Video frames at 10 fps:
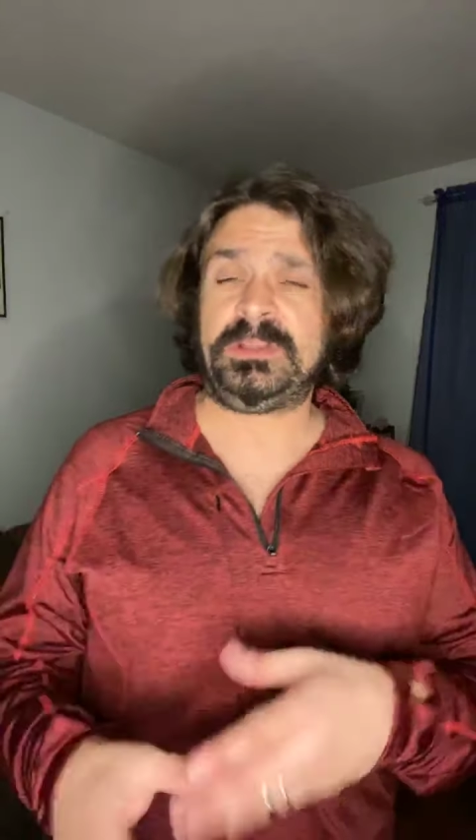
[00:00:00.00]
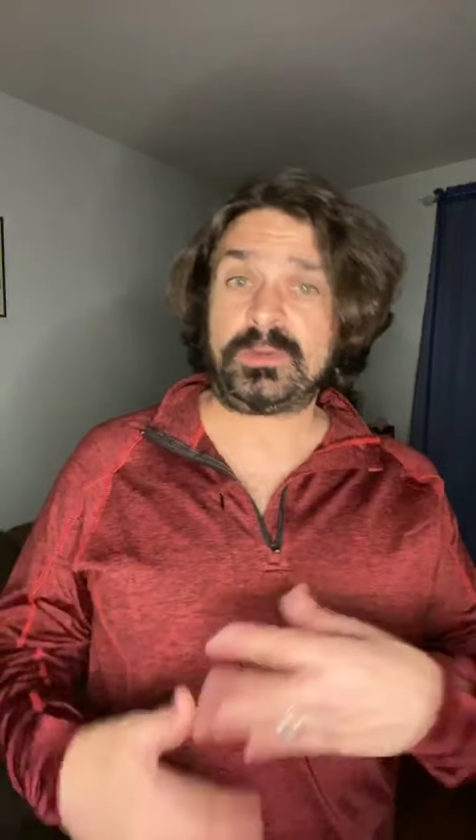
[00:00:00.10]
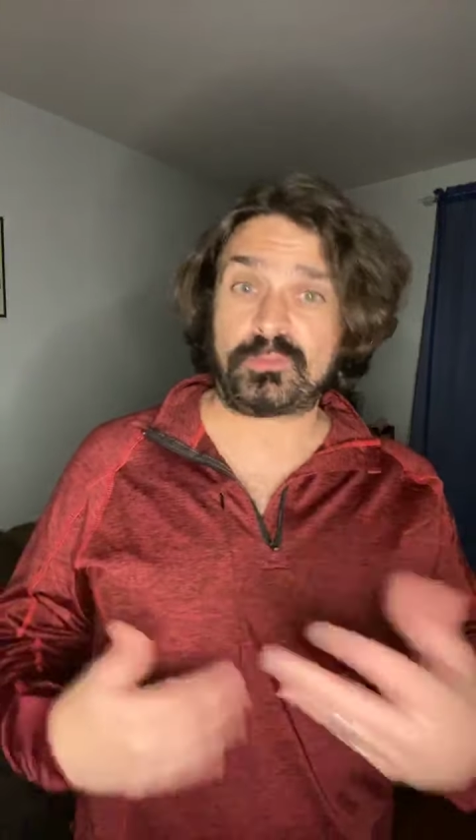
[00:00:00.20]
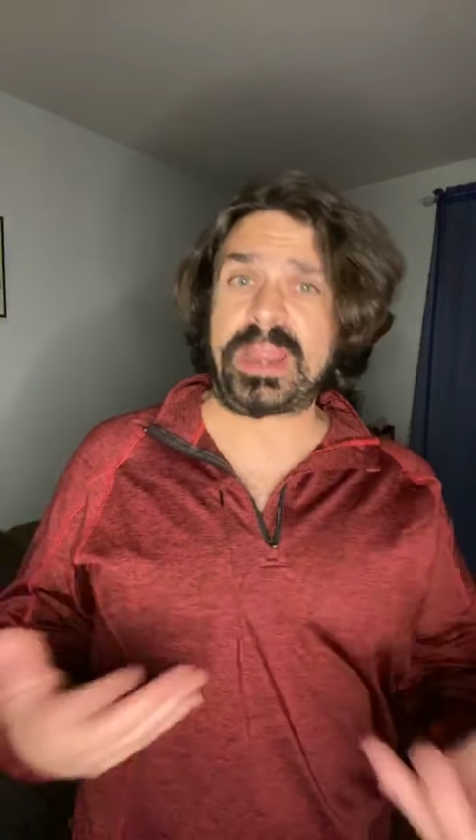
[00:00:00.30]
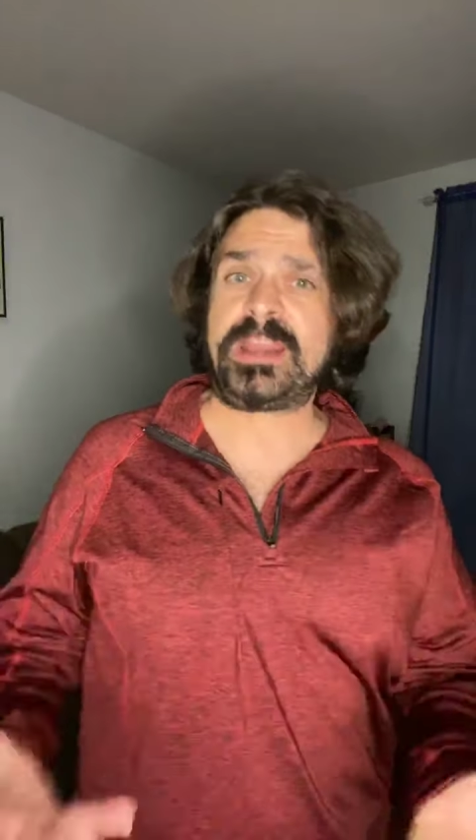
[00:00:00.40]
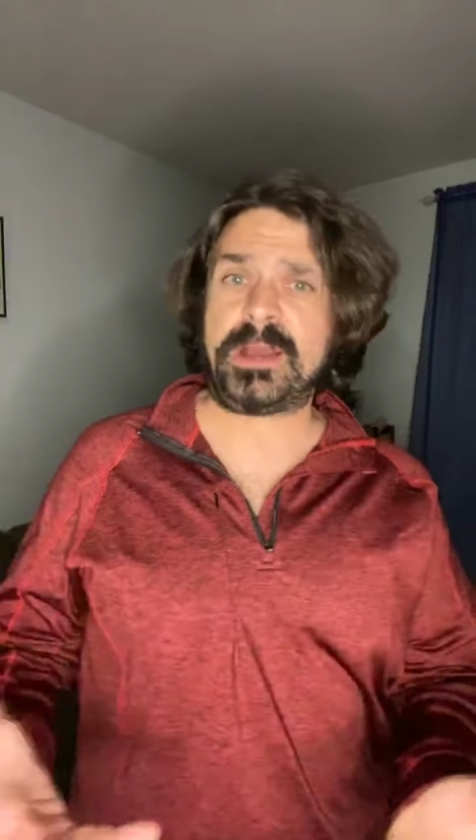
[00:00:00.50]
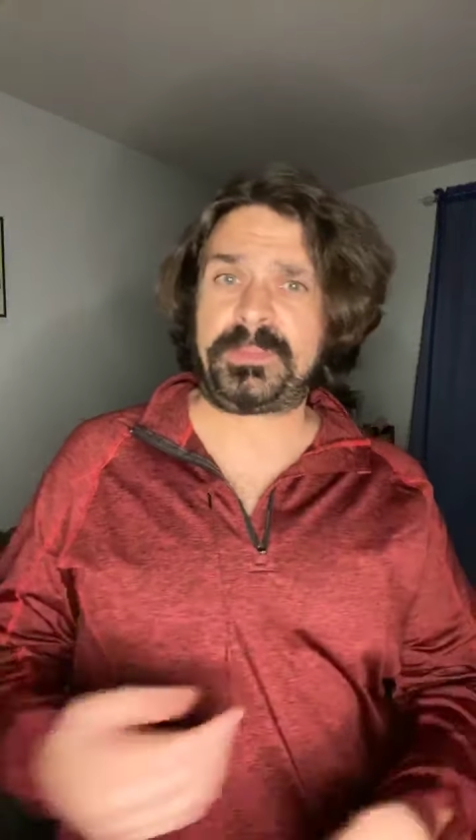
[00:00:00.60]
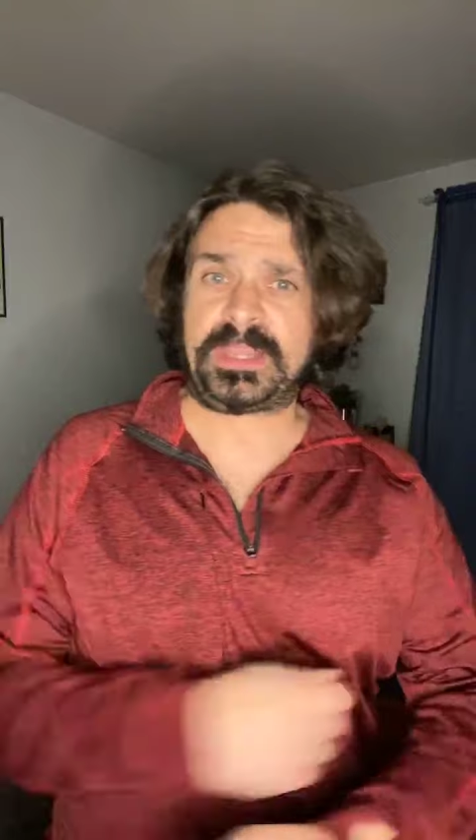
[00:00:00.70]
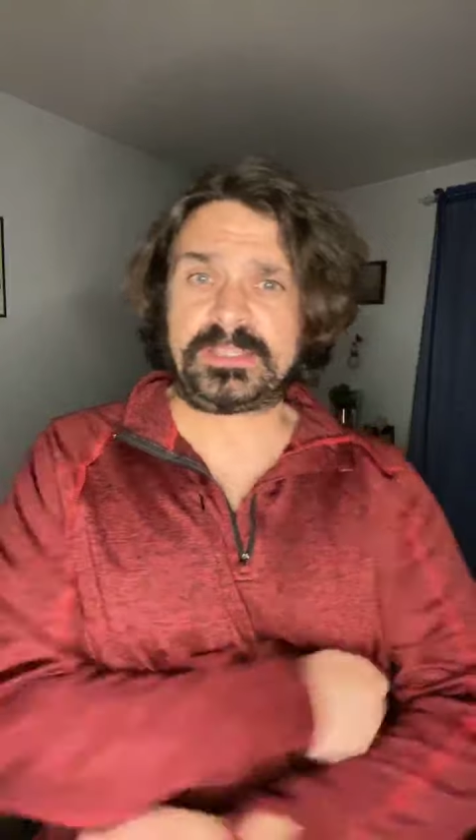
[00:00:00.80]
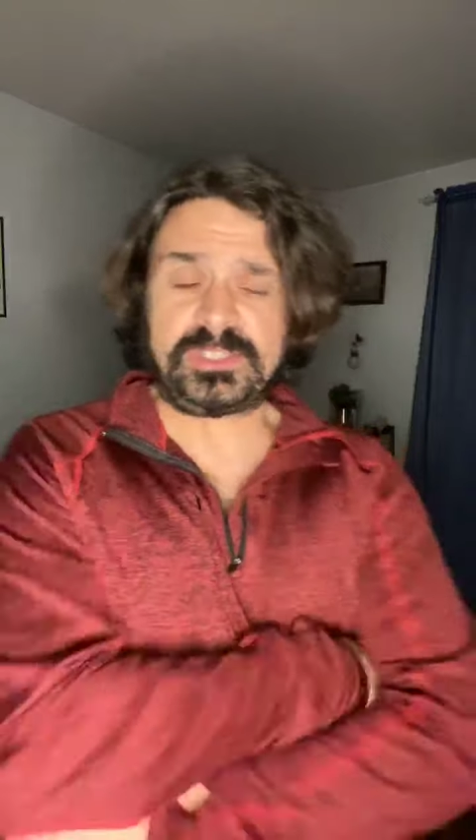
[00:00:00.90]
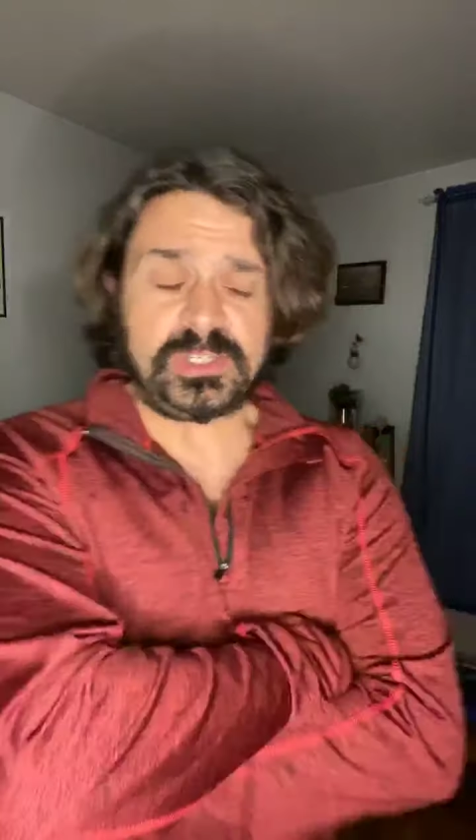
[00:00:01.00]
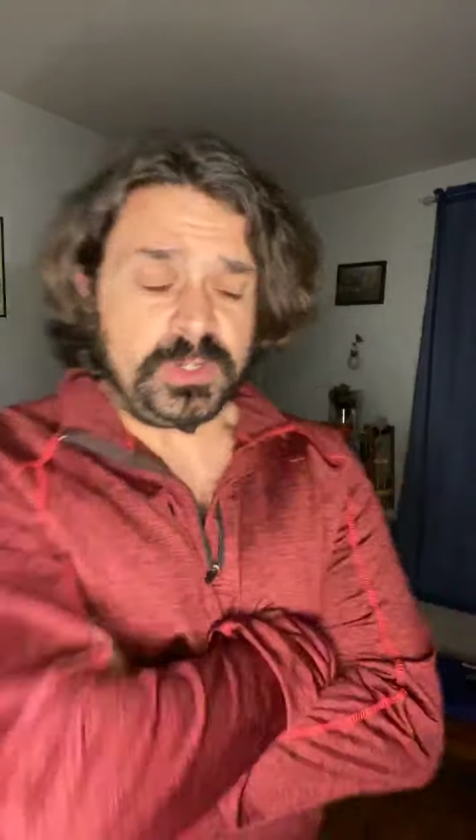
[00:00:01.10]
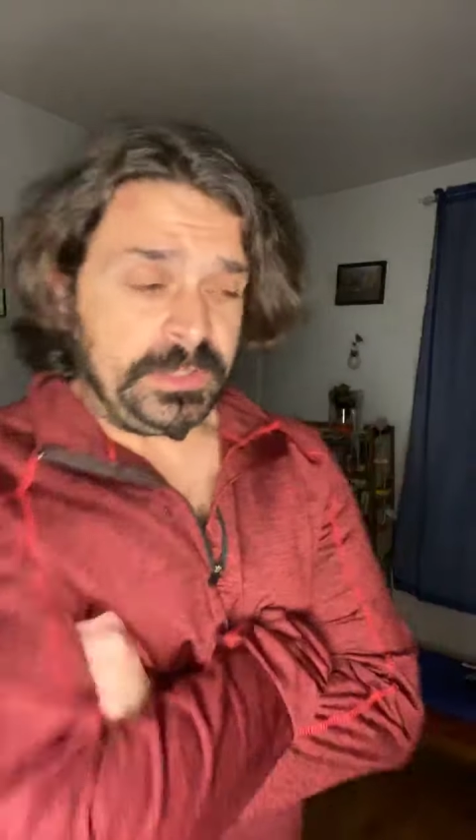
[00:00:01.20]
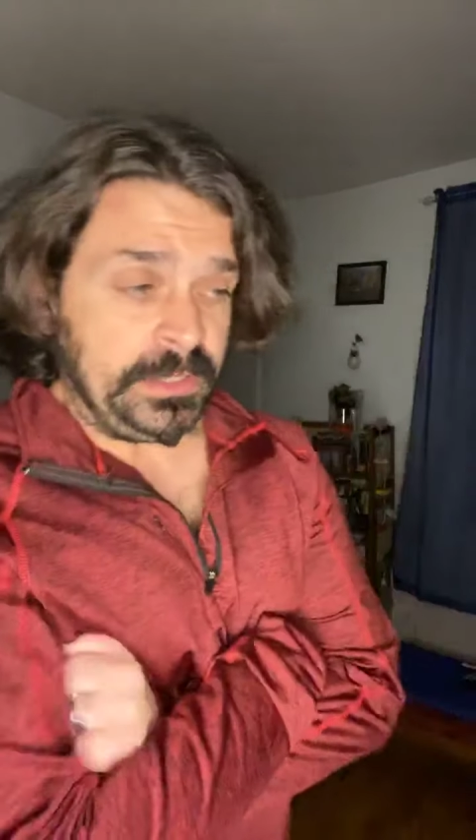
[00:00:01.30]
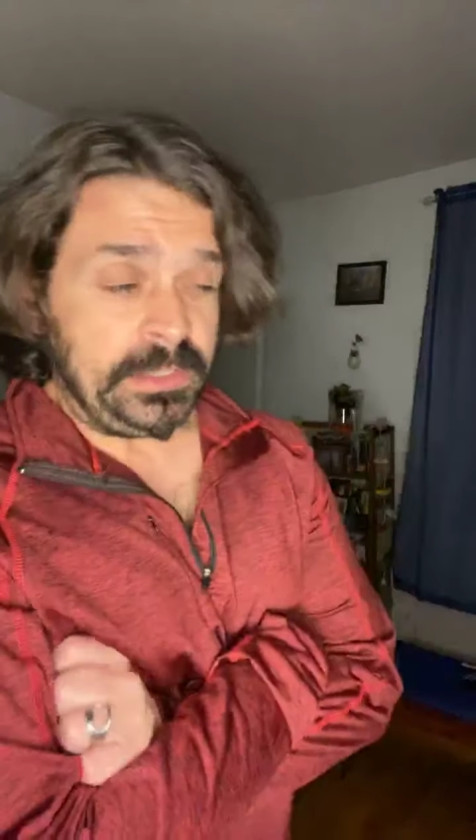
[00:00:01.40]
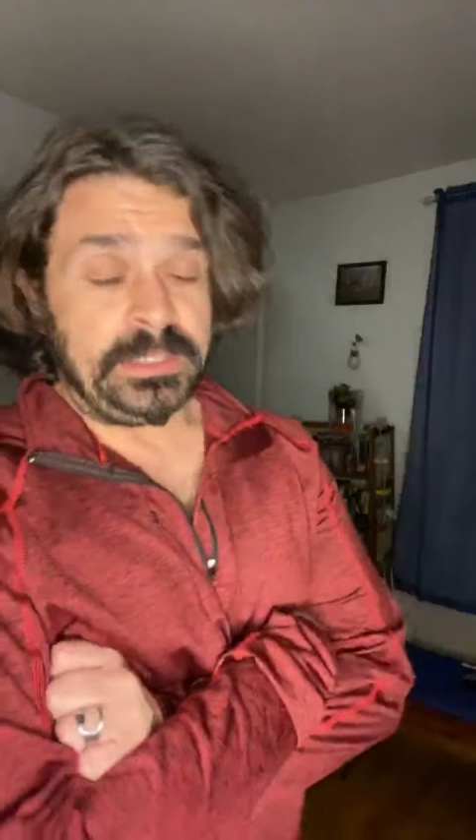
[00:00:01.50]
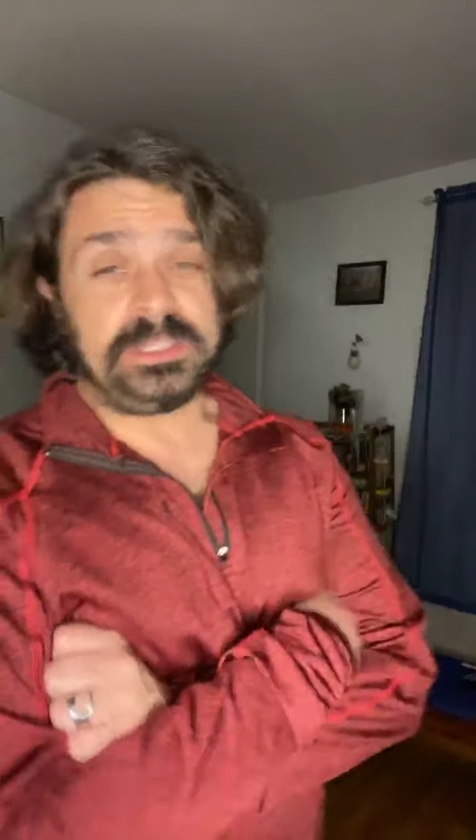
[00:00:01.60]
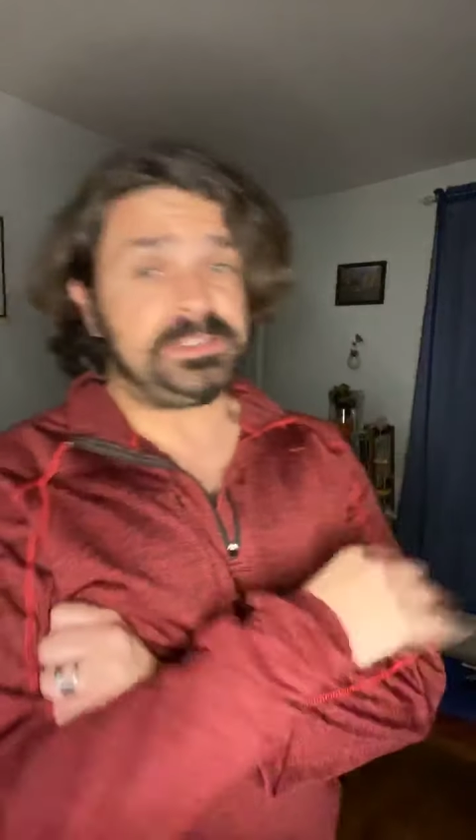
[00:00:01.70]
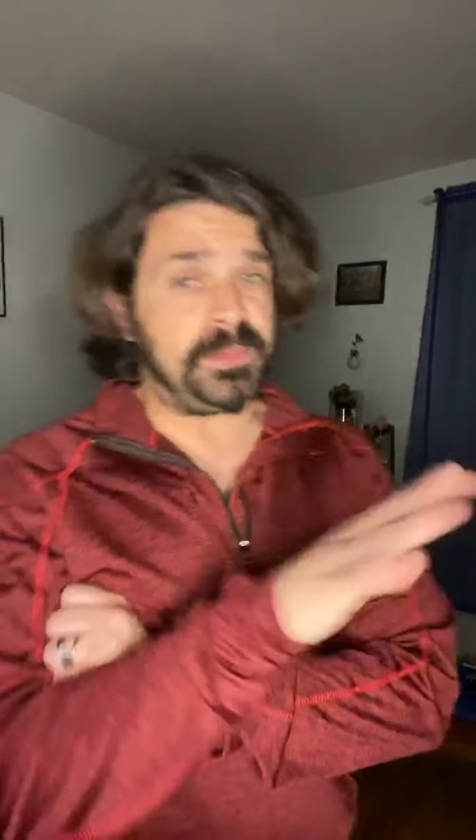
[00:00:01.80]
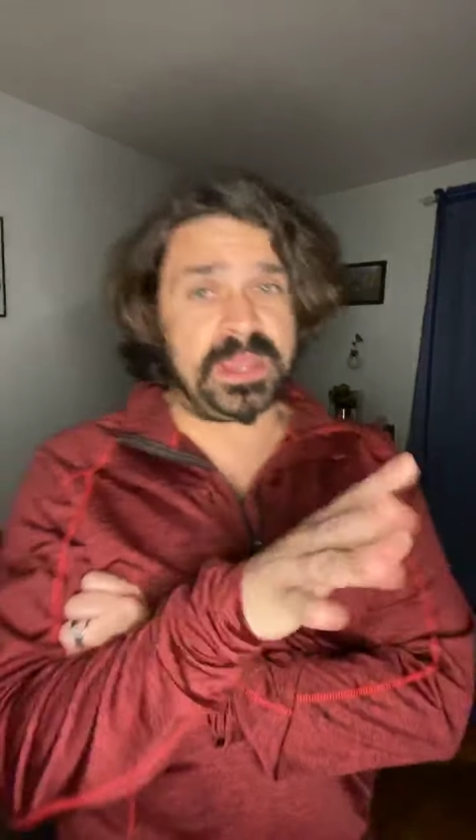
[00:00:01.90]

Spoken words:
write-up against you. Listen,